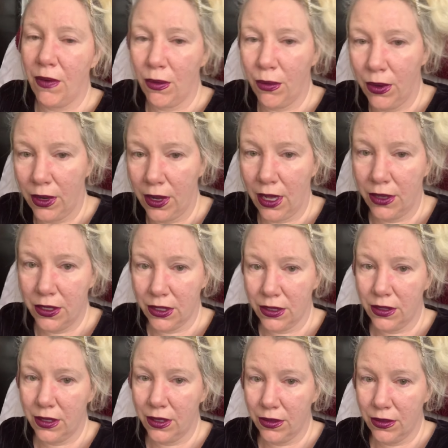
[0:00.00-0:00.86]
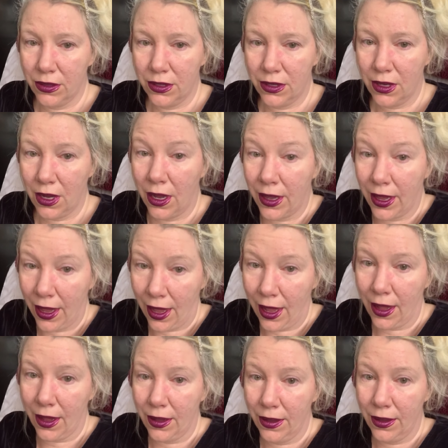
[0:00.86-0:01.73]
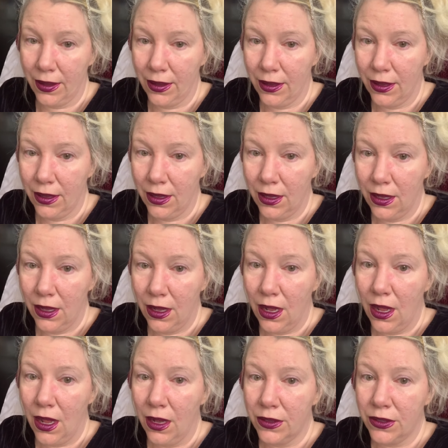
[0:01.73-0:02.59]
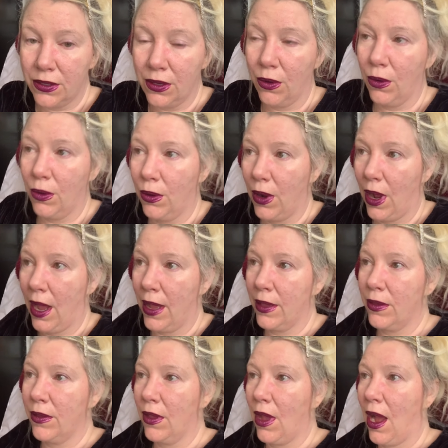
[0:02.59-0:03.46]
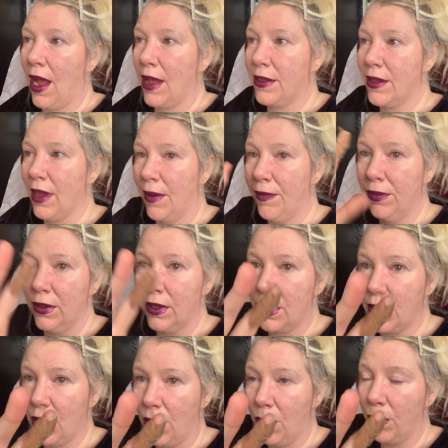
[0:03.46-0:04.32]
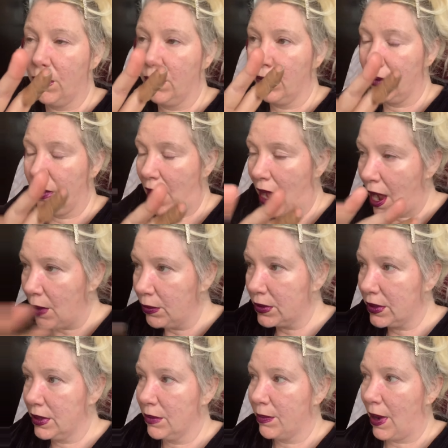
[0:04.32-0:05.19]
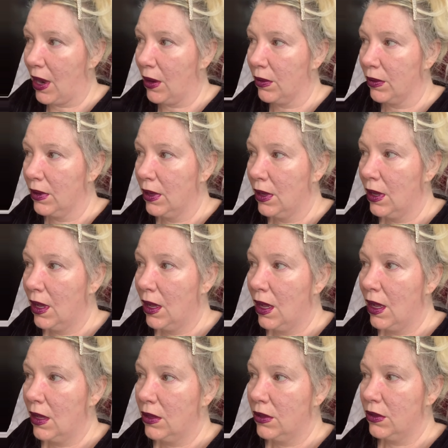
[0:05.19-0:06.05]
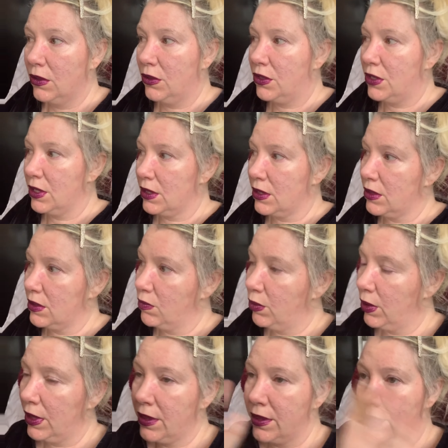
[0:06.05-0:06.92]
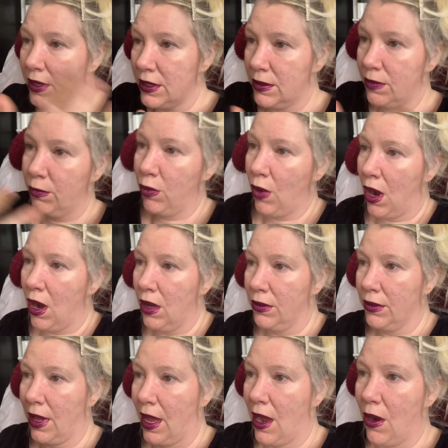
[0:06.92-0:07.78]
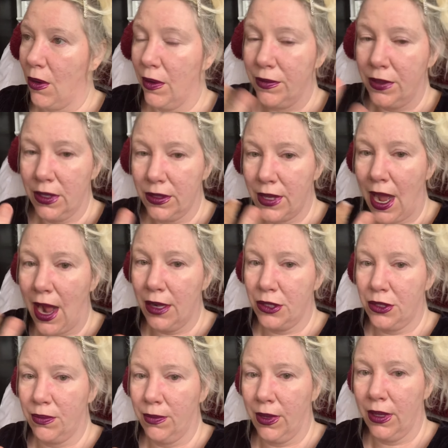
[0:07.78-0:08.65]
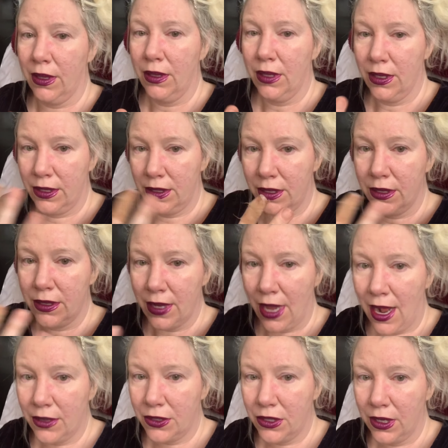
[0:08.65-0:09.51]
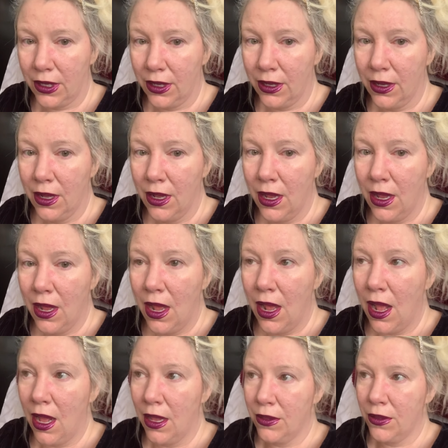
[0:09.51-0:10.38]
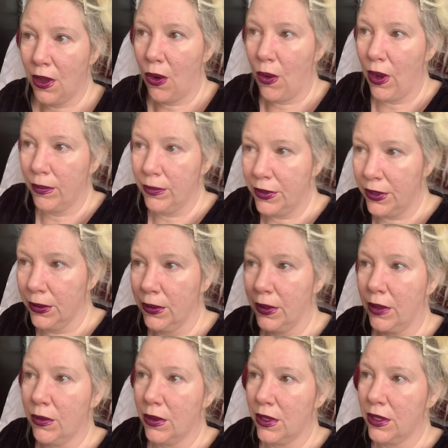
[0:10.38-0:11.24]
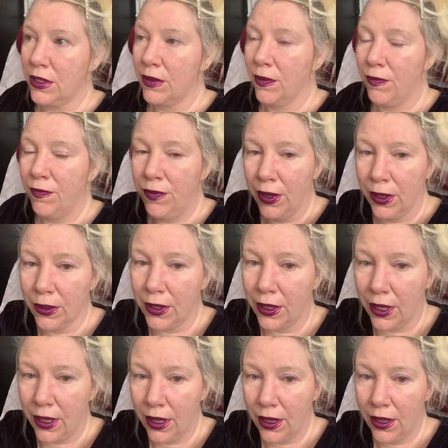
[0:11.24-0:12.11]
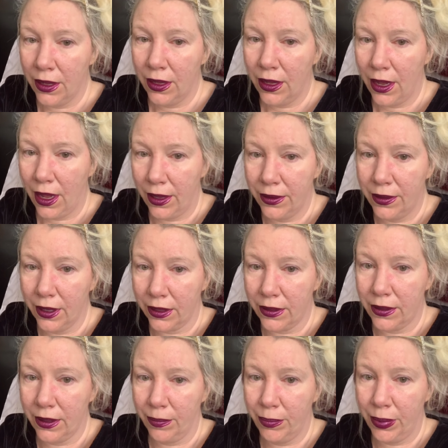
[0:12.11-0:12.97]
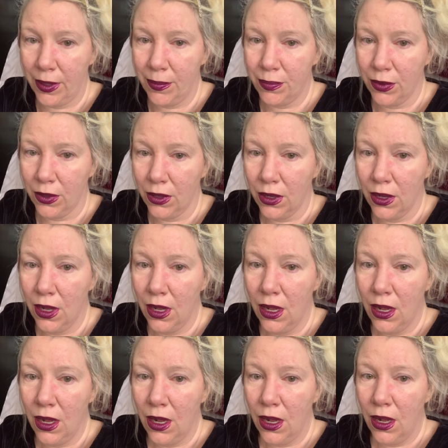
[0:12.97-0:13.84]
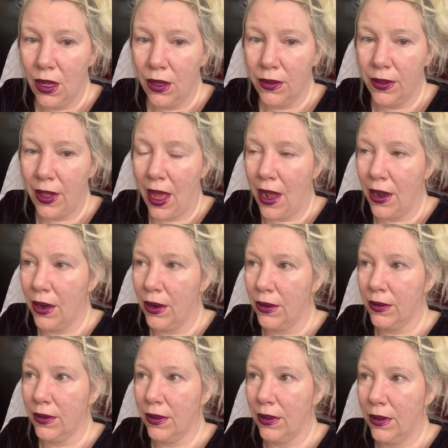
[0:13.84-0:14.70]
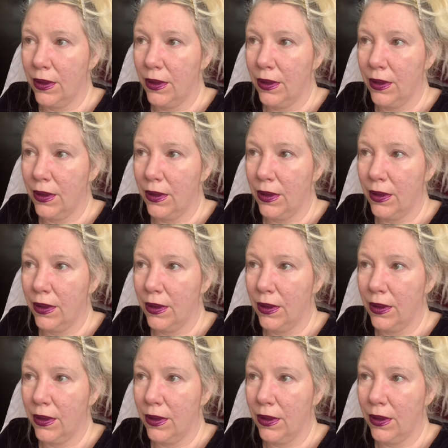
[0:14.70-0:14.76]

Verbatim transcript: word I just used. I can't. So I, I definitely go out and about just with this wall now of detachment. It's detaching. And no, I'm dealing with severely addicted people that are